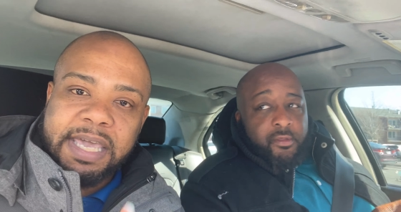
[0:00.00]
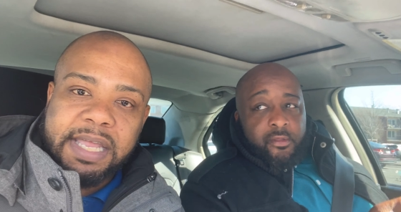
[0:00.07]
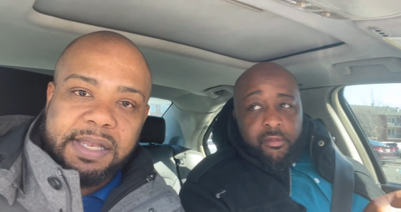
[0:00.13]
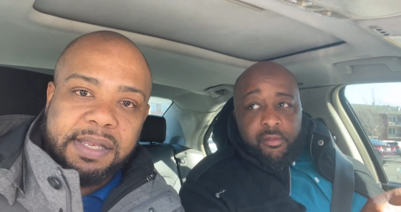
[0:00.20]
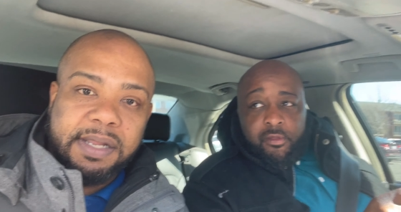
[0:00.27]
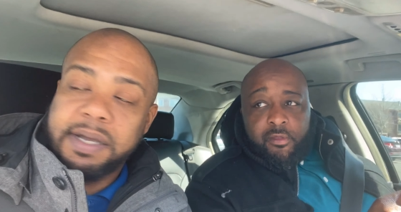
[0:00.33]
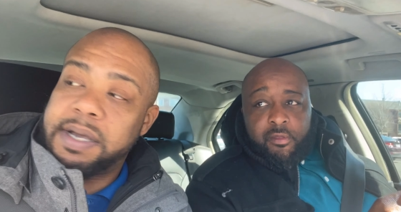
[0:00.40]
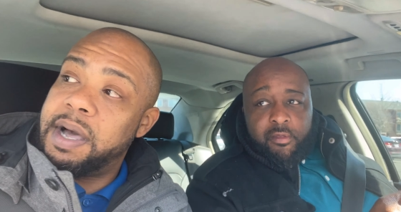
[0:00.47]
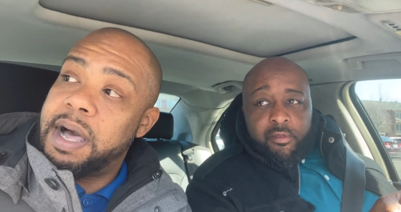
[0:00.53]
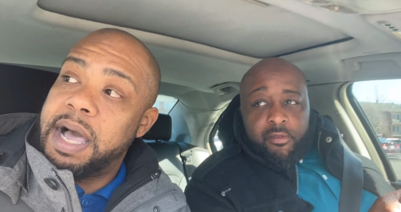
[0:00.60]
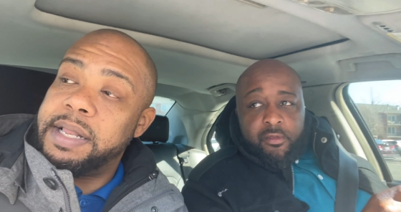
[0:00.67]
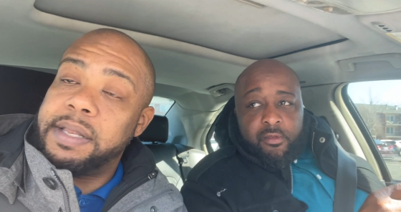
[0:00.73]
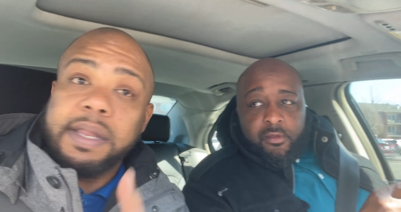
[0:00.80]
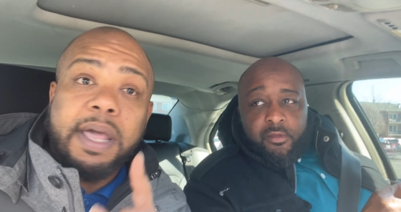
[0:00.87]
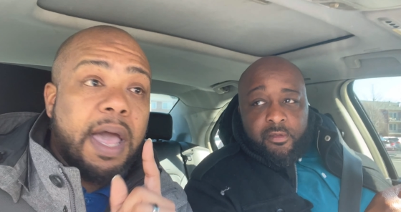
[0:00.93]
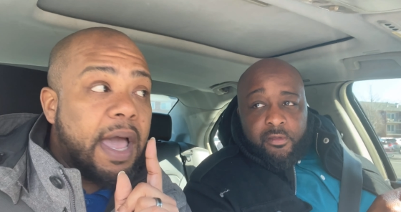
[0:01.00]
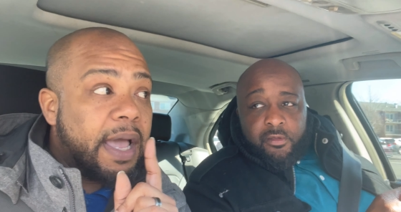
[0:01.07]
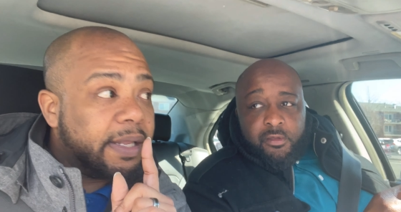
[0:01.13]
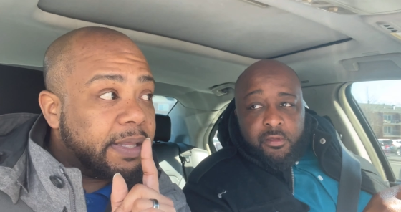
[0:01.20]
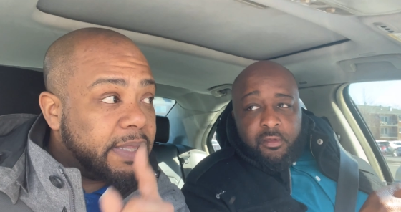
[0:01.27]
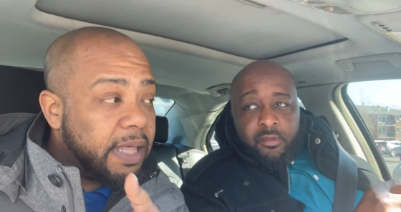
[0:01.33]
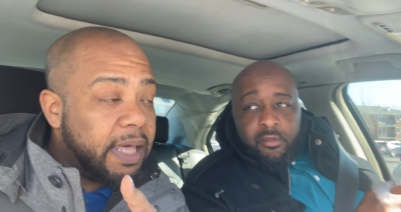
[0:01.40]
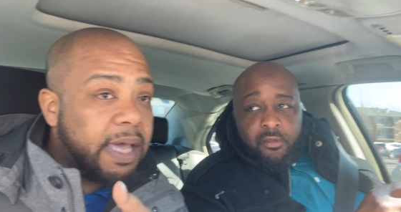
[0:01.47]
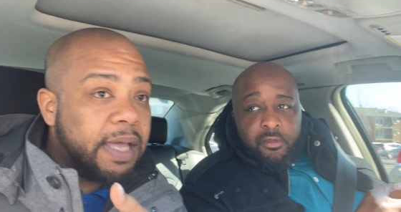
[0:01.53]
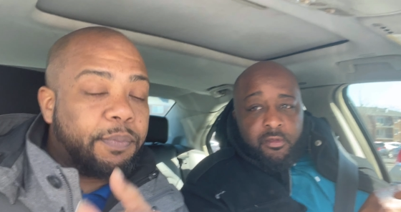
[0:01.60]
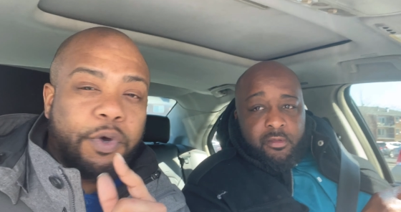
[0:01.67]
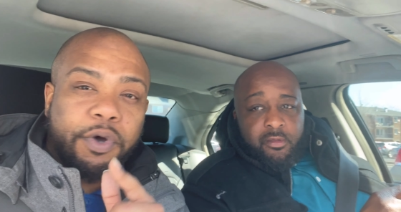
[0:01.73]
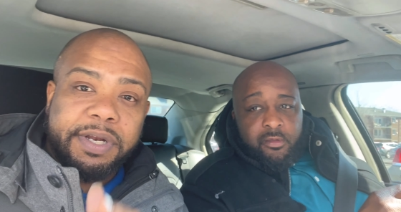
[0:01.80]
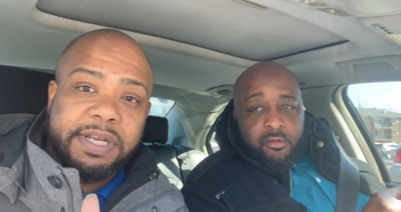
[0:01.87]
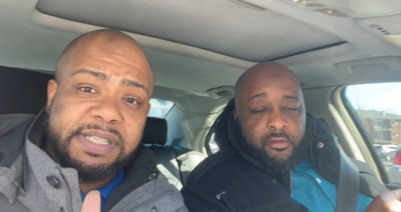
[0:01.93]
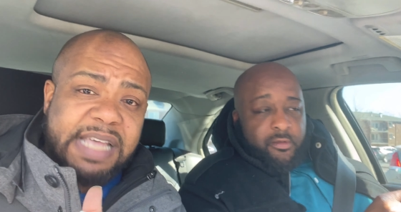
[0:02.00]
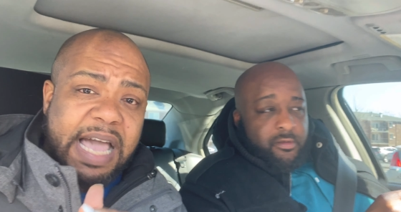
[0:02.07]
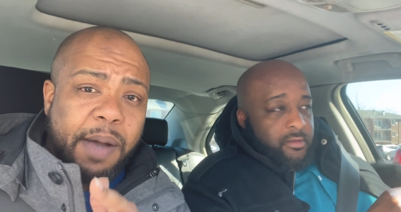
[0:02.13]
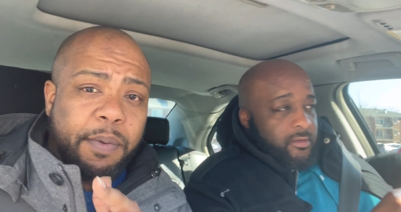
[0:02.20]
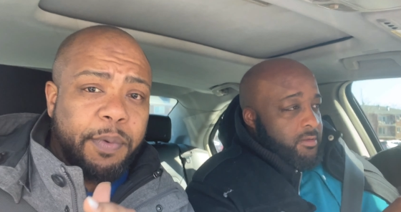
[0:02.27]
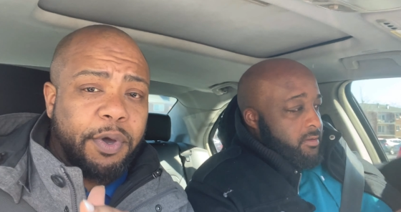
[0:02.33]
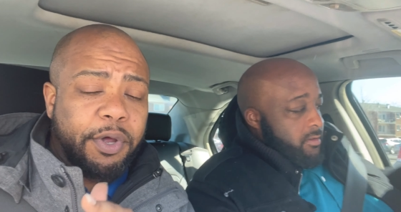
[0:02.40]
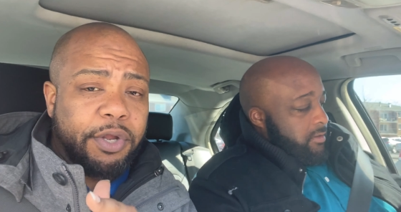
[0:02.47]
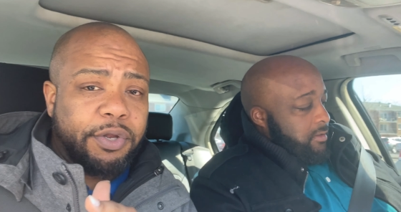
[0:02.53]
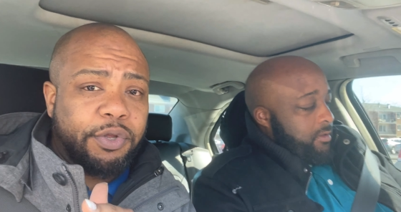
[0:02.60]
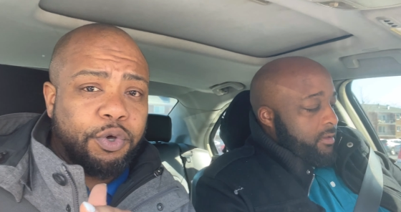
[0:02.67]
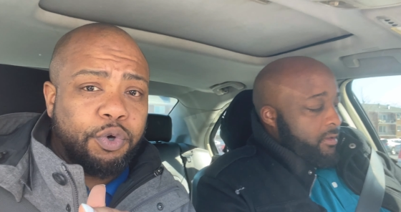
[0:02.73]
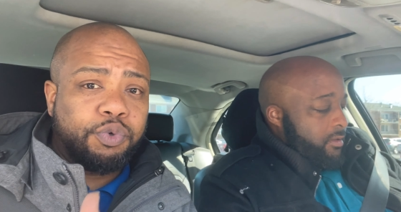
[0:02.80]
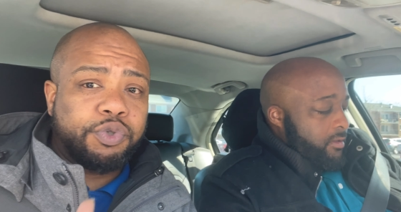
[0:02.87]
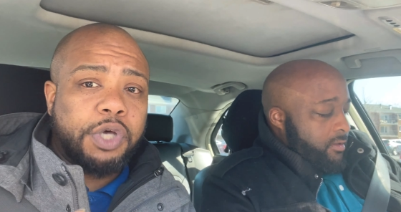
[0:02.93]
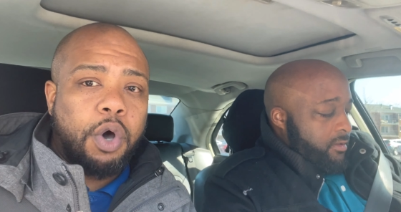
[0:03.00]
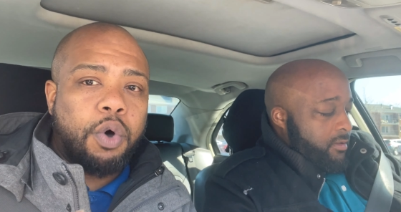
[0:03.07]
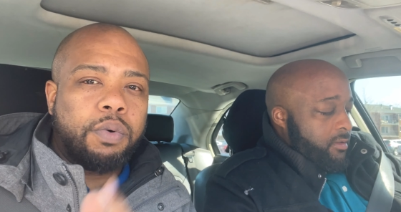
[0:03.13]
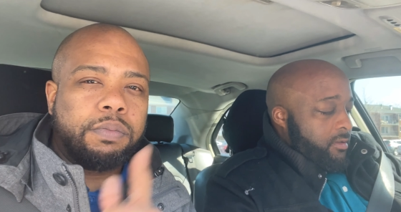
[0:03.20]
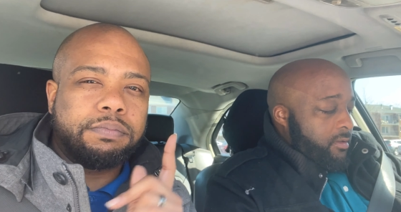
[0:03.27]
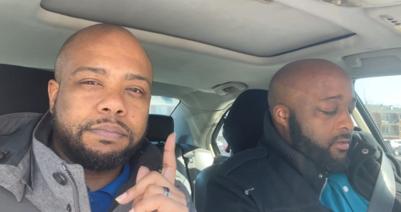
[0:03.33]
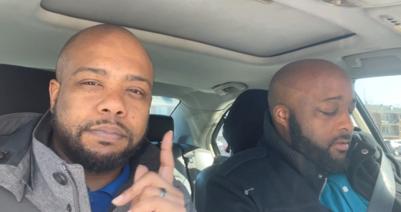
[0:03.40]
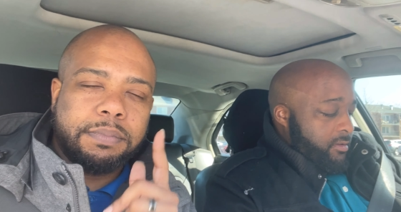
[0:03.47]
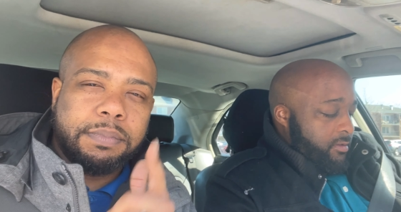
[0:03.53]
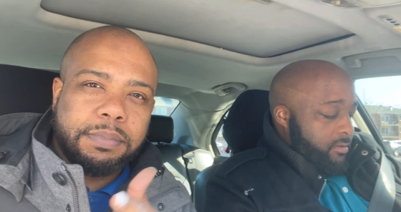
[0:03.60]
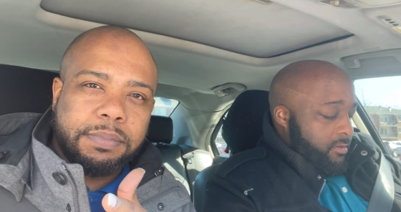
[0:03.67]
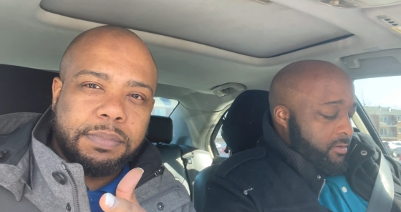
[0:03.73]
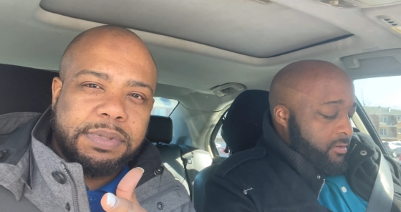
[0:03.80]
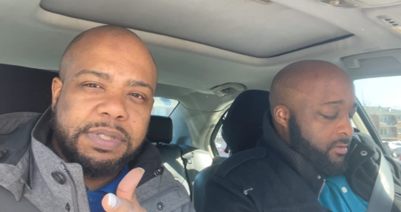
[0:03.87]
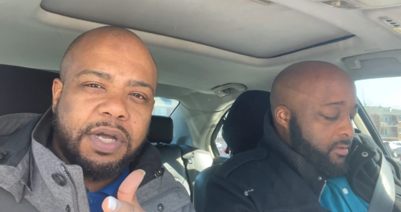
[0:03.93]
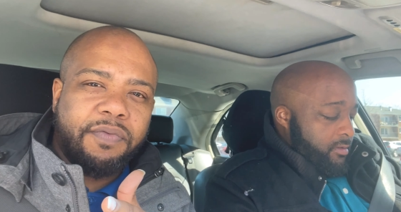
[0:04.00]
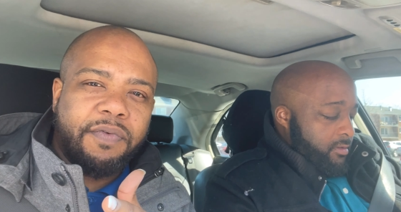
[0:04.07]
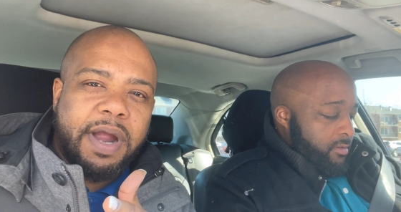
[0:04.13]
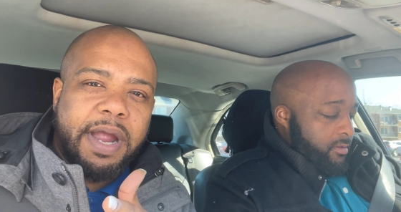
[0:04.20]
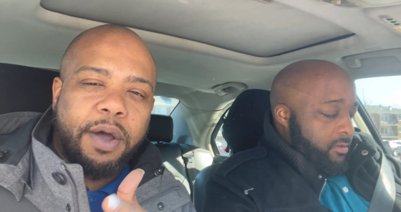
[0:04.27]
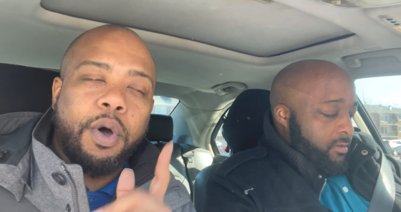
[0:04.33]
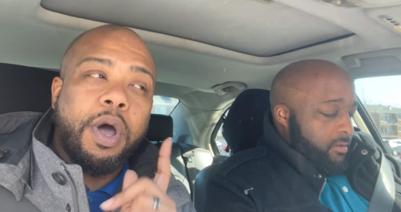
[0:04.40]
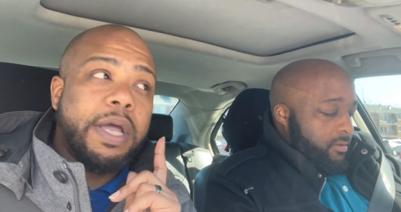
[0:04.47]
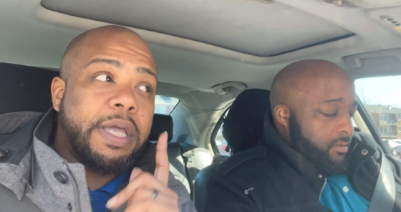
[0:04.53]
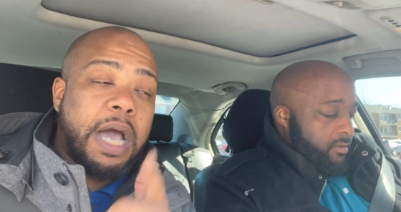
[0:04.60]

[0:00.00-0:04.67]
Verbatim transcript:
Speaker 1: getting the cut. Then we're going to decide what we're going to do. So stick around.